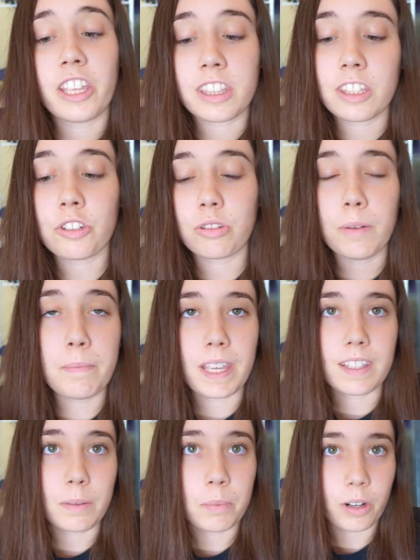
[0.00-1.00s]
the drill
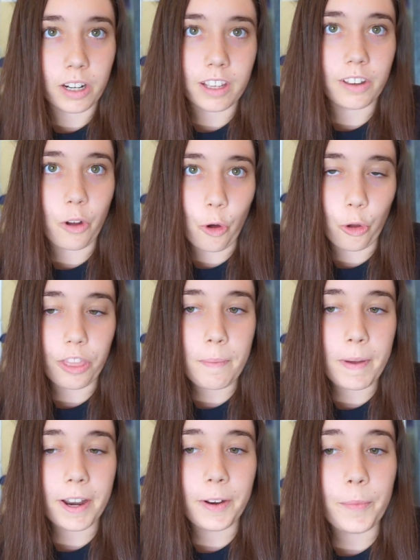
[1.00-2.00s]
makes a pretty good hole in
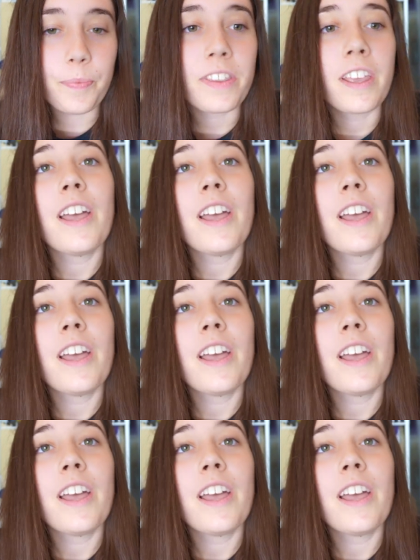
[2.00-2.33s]
the bottom.